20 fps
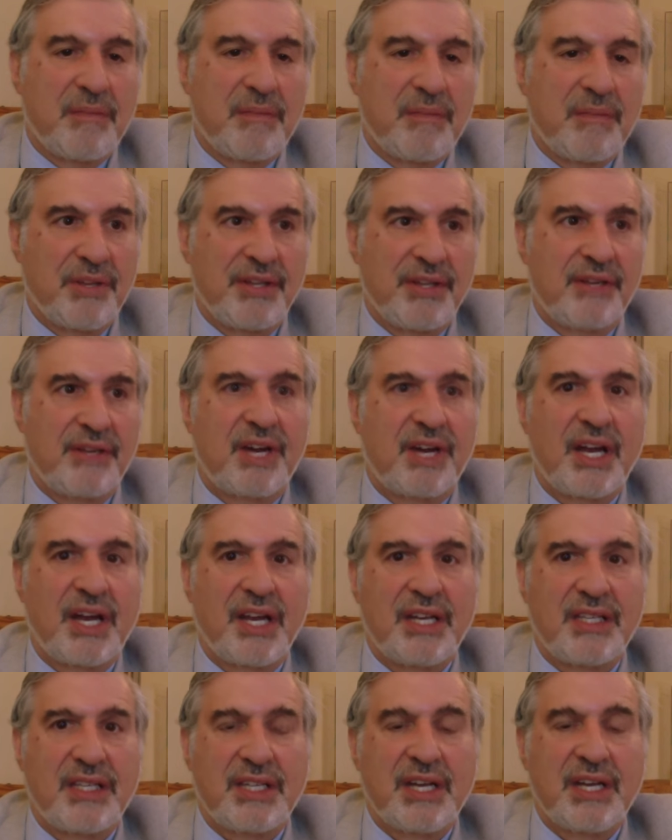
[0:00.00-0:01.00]
that denied
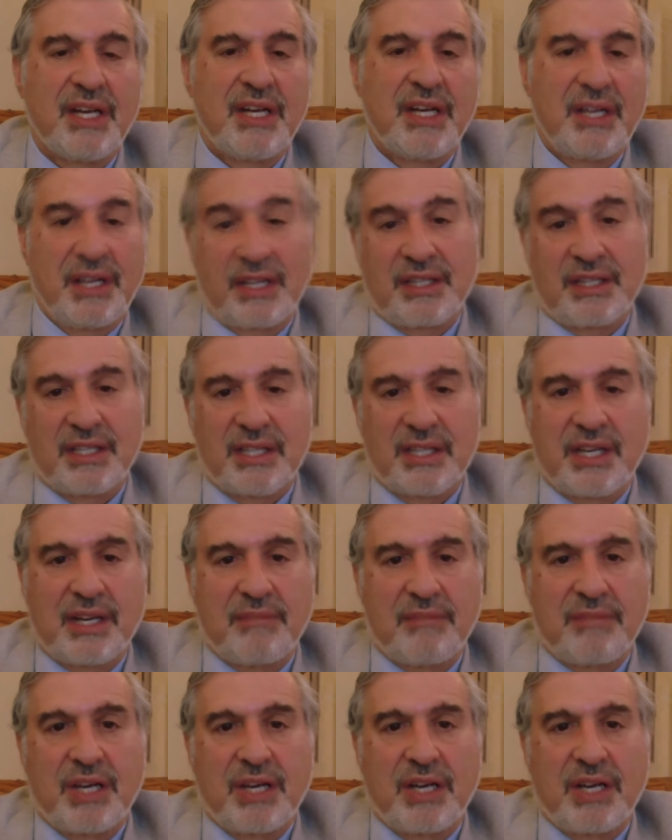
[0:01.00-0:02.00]
people their rights.
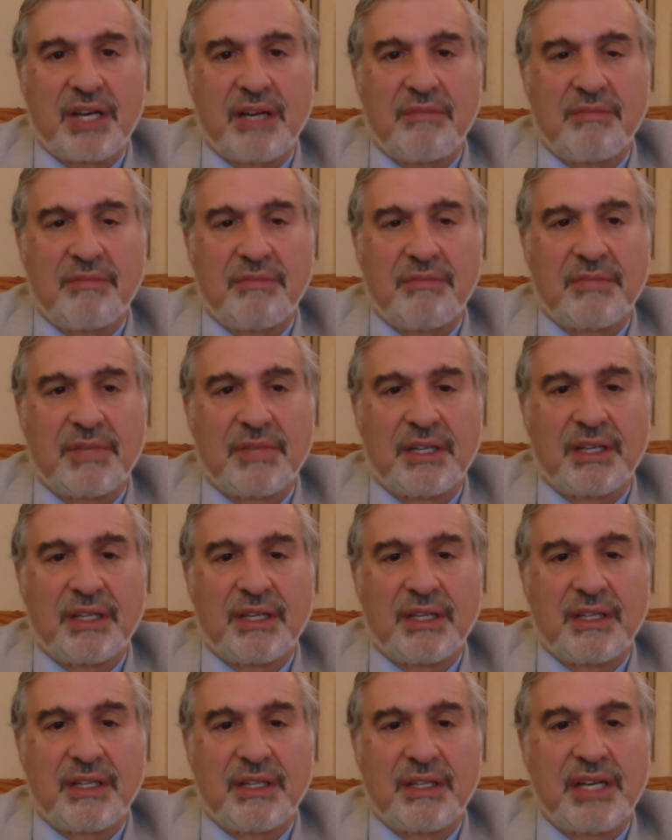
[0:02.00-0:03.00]
At the same
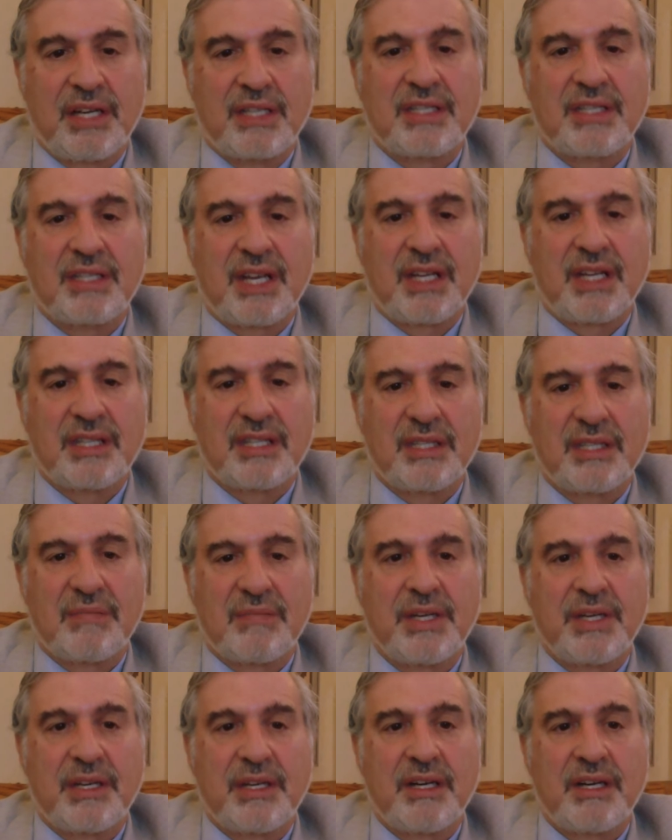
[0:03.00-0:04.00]
time, the United
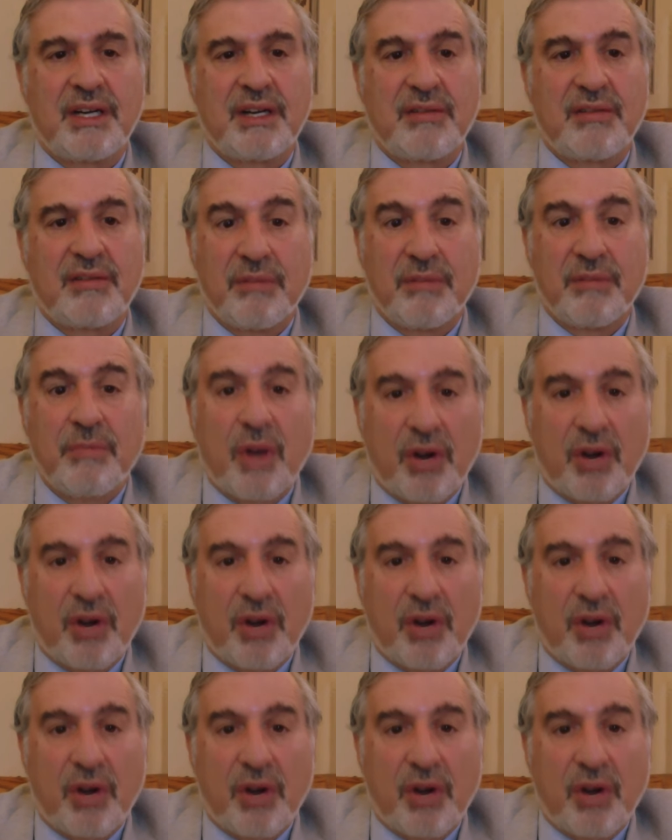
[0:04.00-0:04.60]
States has been